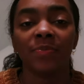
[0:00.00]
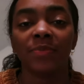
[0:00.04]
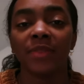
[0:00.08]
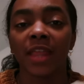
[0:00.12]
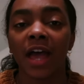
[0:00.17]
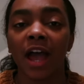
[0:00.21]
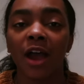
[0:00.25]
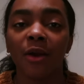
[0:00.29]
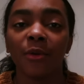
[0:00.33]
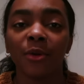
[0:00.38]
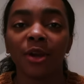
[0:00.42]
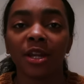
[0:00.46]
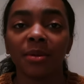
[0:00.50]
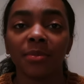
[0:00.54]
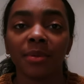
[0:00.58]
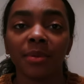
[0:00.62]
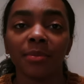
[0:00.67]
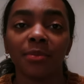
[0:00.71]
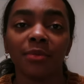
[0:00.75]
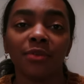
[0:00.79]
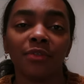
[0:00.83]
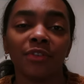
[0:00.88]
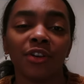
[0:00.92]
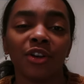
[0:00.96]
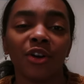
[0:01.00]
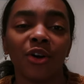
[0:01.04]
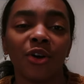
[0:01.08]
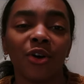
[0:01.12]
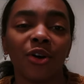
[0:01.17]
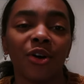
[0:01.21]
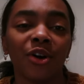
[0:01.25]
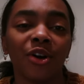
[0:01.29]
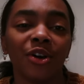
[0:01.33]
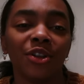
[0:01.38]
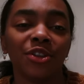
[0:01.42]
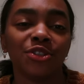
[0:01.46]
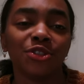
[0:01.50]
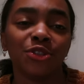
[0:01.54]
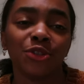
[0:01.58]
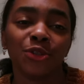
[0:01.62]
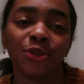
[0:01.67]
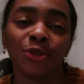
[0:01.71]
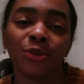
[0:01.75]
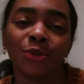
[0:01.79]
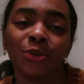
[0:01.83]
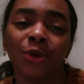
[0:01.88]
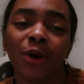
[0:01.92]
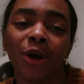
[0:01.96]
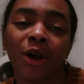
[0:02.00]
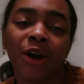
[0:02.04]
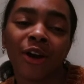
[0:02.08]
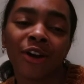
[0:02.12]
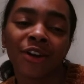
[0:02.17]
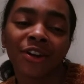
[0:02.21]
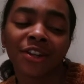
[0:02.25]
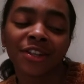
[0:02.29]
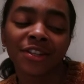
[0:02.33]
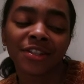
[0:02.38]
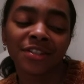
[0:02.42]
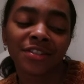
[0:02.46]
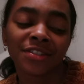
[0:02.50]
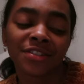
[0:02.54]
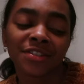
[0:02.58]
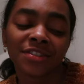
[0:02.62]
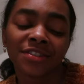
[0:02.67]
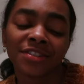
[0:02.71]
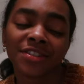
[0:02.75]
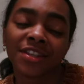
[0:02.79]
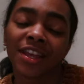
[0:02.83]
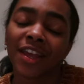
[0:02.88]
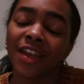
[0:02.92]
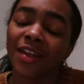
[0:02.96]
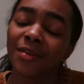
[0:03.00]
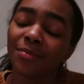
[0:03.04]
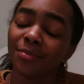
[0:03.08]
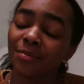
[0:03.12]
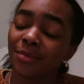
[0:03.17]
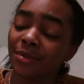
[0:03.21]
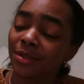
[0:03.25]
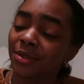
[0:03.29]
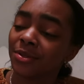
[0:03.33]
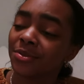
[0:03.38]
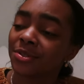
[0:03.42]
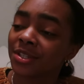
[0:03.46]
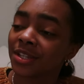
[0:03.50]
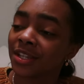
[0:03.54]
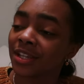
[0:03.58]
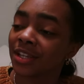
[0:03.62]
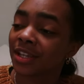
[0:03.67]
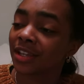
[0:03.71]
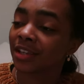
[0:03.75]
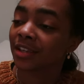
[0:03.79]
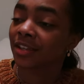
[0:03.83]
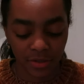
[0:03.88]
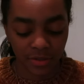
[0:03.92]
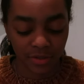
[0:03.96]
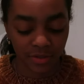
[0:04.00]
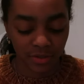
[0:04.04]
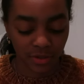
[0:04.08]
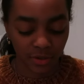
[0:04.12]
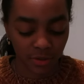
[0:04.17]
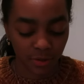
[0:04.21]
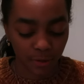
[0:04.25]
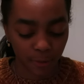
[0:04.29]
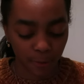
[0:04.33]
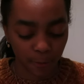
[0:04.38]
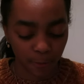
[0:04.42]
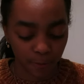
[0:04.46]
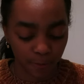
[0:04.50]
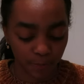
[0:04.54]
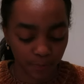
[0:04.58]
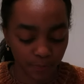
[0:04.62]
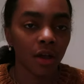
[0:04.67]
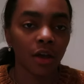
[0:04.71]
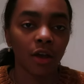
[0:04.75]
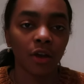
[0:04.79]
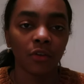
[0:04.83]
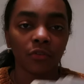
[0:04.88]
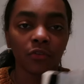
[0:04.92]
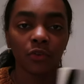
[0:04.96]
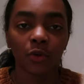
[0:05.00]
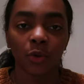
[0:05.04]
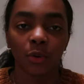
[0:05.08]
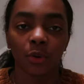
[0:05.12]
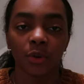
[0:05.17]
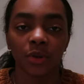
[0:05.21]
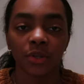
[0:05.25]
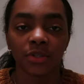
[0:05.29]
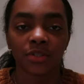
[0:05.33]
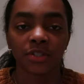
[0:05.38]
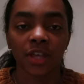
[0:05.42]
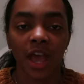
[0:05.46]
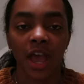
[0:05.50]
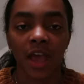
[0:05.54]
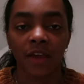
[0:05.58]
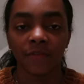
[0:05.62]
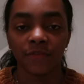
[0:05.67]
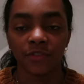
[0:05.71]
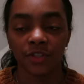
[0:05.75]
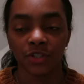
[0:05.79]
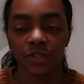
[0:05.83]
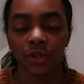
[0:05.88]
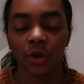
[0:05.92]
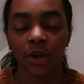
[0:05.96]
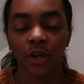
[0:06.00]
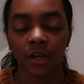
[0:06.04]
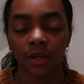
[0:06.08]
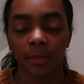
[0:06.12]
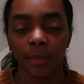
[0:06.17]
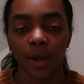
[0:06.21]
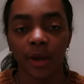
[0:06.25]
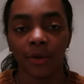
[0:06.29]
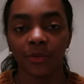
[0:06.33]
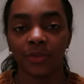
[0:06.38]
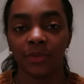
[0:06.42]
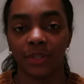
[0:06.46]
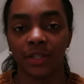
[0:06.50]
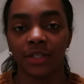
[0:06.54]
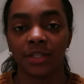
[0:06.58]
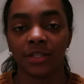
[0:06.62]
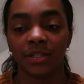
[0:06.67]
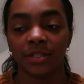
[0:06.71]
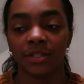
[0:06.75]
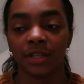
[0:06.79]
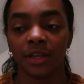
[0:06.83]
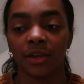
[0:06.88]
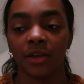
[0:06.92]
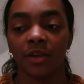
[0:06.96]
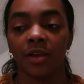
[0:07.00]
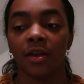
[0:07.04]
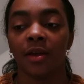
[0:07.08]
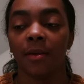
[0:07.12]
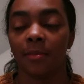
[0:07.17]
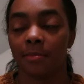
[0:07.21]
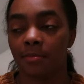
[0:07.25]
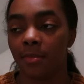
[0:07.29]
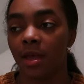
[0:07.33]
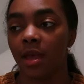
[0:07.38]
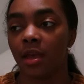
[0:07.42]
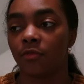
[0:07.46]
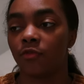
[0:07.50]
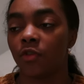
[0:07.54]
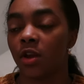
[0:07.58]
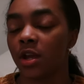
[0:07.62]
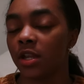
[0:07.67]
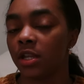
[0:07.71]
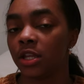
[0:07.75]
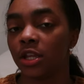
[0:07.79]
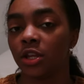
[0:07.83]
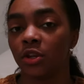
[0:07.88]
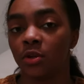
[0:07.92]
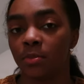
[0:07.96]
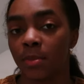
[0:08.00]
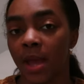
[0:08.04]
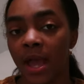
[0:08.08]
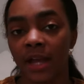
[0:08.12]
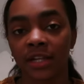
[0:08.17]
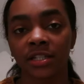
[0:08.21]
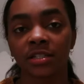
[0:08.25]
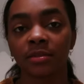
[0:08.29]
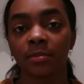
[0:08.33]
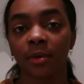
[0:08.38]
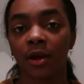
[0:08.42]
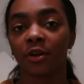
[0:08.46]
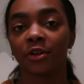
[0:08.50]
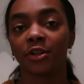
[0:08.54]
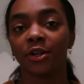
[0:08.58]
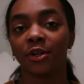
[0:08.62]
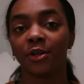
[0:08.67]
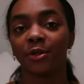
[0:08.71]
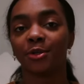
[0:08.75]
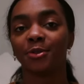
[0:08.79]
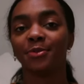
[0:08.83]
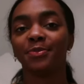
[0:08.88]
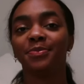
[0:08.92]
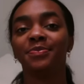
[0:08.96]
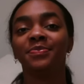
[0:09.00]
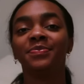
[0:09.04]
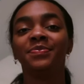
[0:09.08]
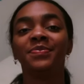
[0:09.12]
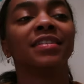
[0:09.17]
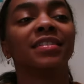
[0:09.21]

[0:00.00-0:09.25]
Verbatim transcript: Now we're gonna be moving on to artists and music. So of course I have to talk about this man right here, Mac DeMarco.